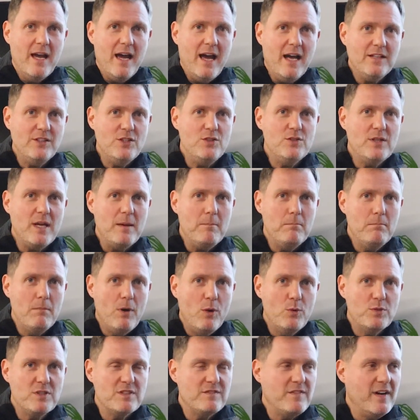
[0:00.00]
How did you get
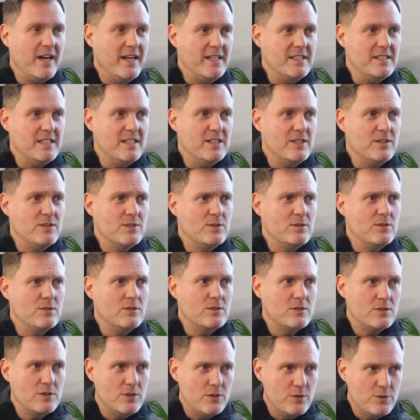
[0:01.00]
motivated
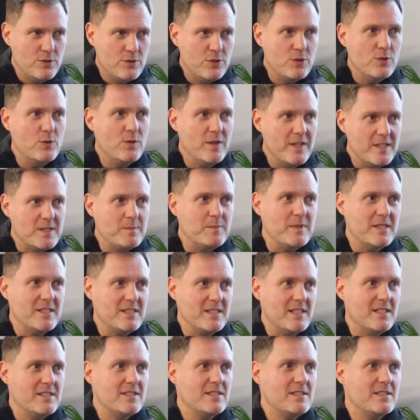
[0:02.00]
to do this
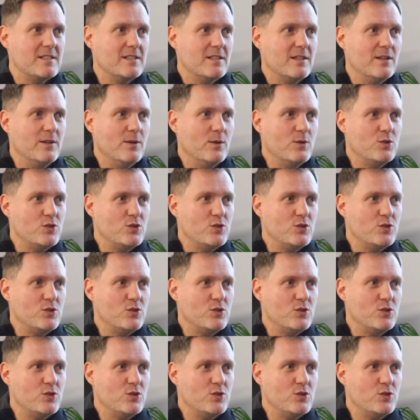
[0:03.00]
business?